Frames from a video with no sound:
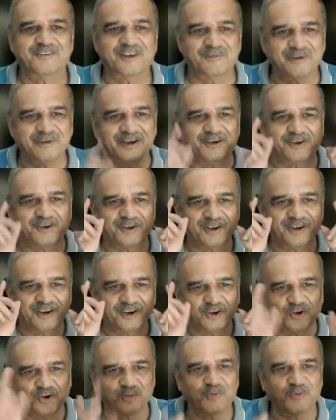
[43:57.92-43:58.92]
We'll meet
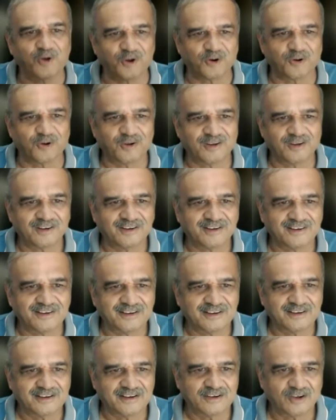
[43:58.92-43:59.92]
tomorrow
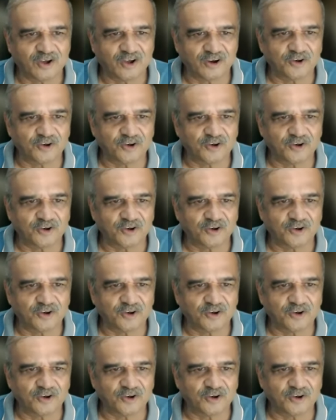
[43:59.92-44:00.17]
or